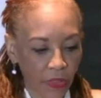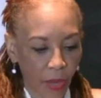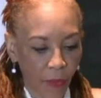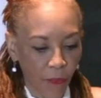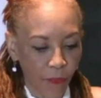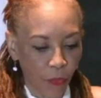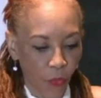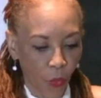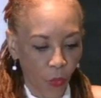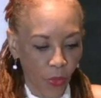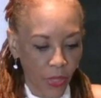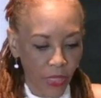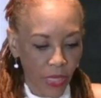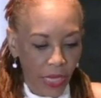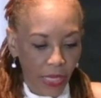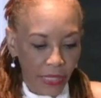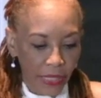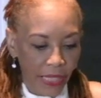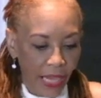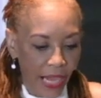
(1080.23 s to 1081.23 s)
up for it?
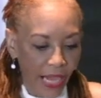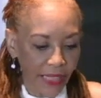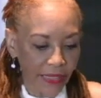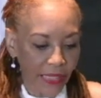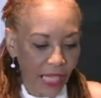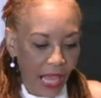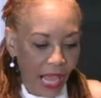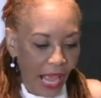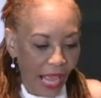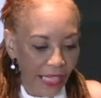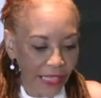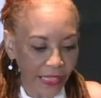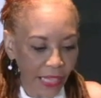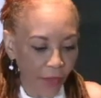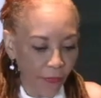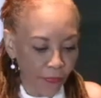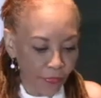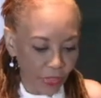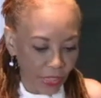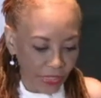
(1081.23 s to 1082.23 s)
Yes, I
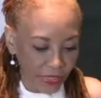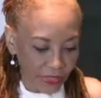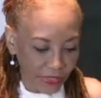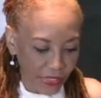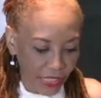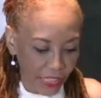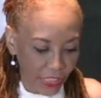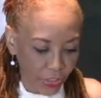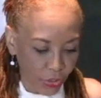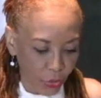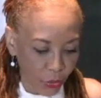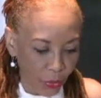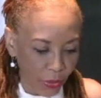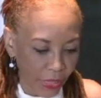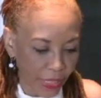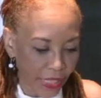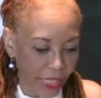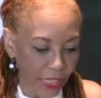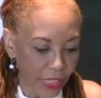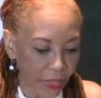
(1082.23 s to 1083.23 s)
definitely see you
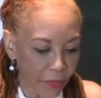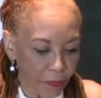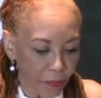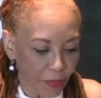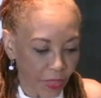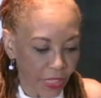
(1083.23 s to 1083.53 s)
here